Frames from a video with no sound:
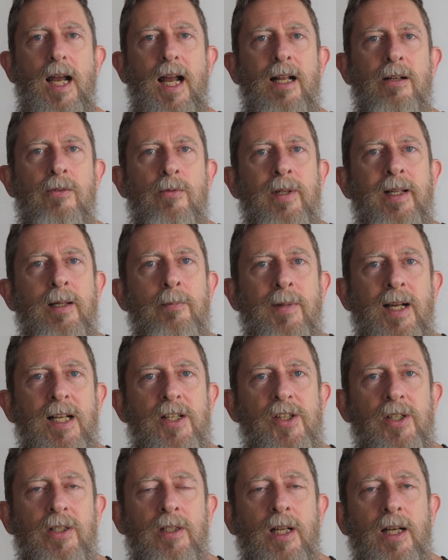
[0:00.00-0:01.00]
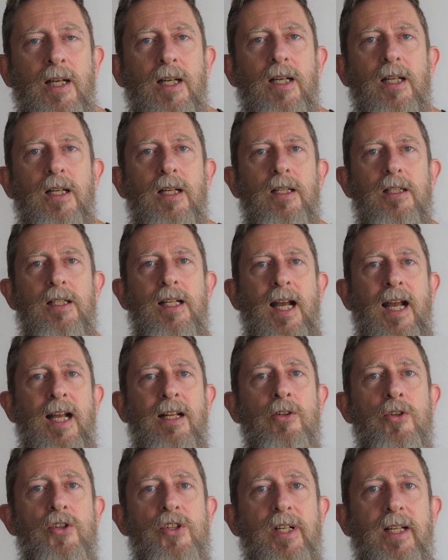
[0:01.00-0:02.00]
And we imagine the
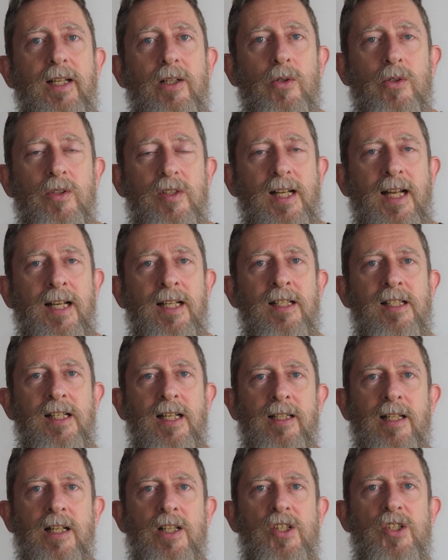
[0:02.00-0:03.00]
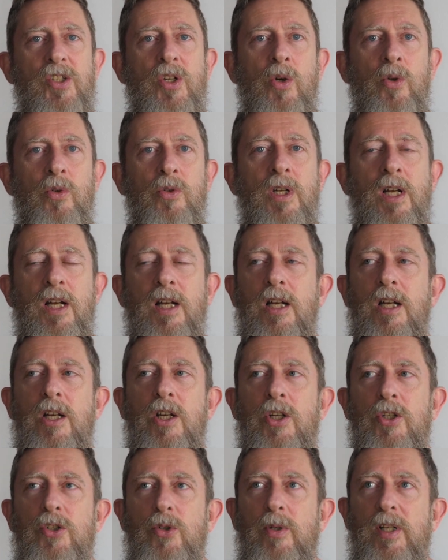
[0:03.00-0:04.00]
energy contained in that
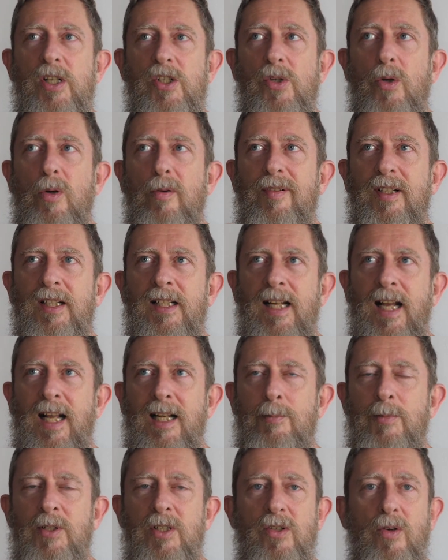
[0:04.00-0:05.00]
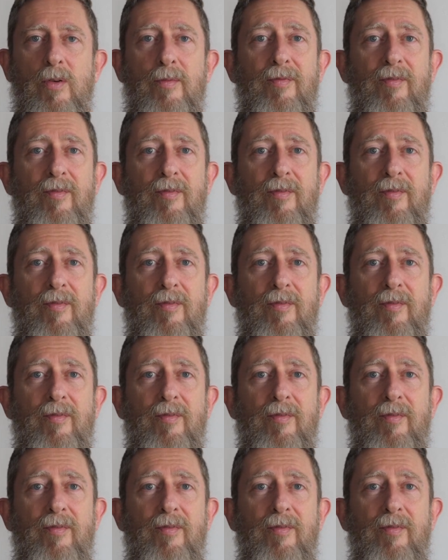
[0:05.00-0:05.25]
stone to dissolve in the element of